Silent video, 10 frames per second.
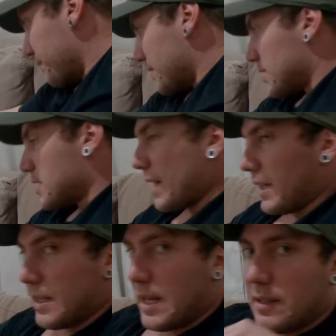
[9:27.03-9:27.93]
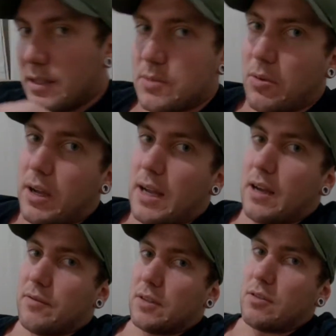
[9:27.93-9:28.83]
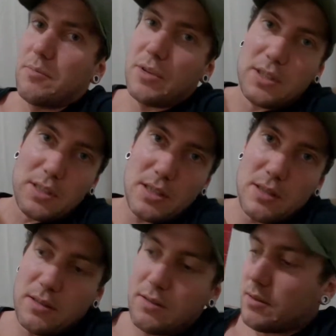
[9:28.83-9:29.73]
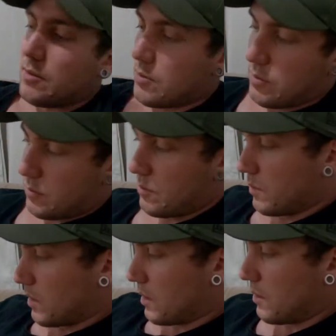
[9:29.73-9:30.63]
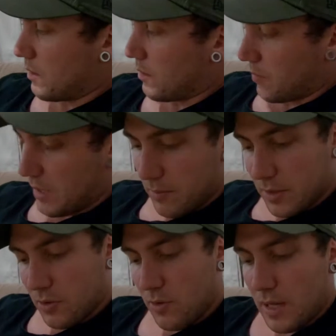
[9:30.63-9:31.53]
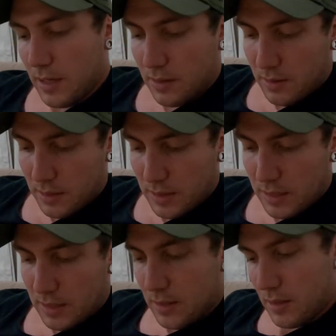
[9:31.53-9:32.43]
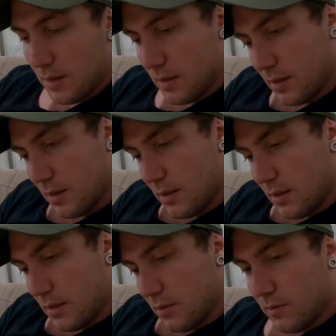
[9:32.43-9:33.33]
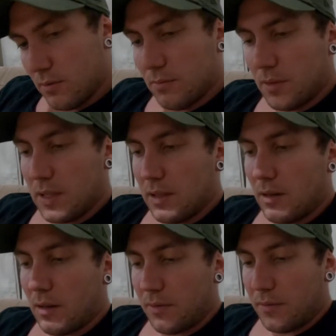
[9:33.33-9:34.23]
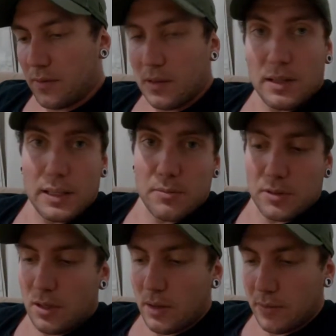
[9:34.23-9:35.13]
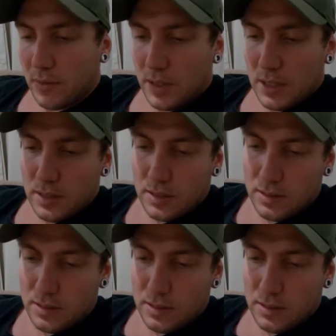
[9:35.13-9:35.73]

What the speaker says: saying that, that's why I have the crimpers, to be able to do that. And well, now that I've let them go everywhere,